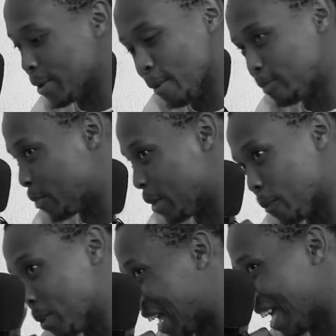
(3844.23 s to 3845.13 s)
Nope,
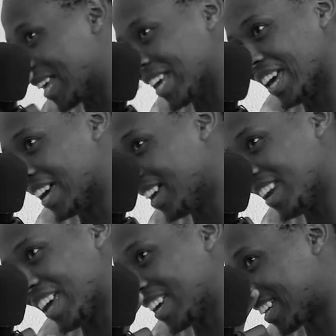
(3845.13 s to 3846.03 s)
we're dying here.
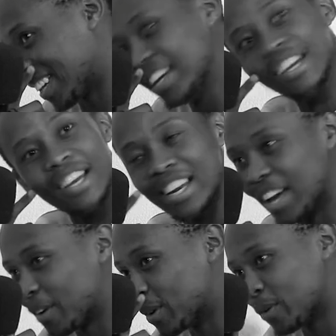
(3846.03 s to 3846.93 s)
Like
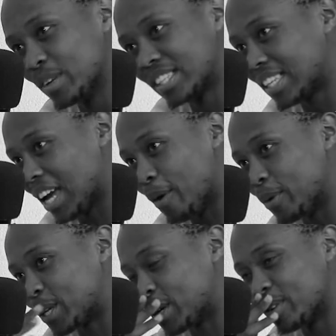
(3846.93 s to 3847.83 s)
we'll see how
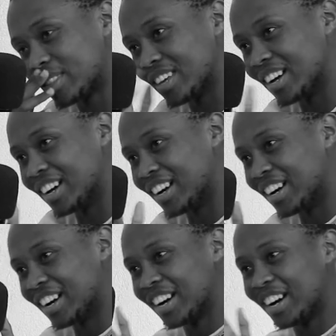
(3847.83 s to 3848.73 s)
we do with
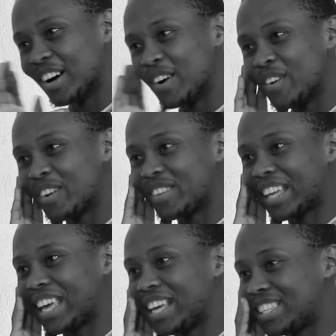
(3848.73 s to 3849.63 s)
the
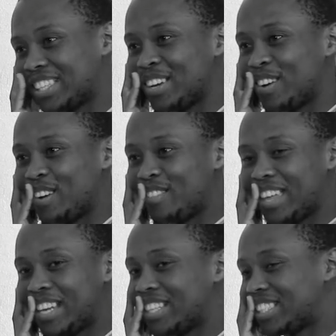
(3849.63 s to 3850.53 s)
cases and all of
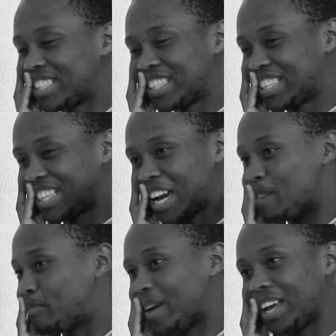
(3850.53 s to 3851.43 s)
that. Just
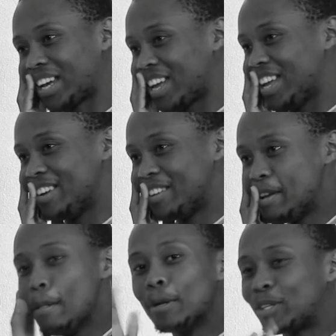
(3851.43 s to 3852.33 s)
come back and
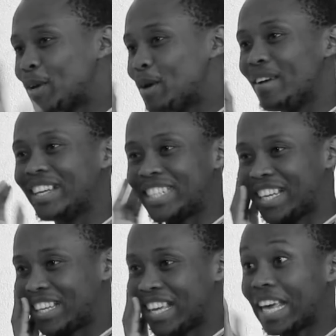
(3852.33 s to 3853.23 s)
do your
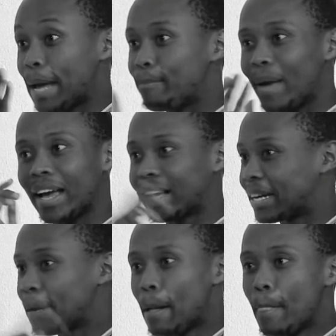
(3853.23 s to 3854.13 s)
magic. He came
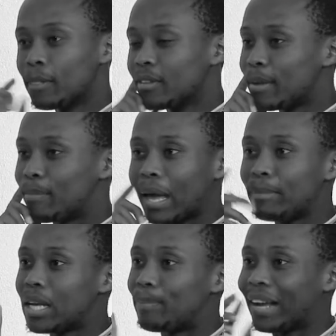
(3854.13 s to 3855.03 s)
back,
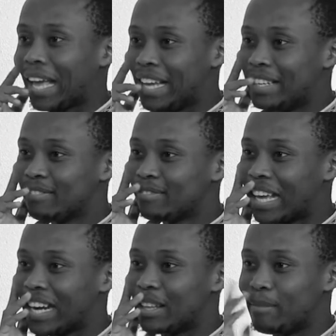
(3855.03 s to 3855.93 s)
became cheap again,
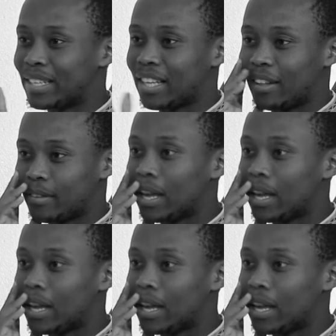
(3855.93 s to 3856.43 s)
getting the metal.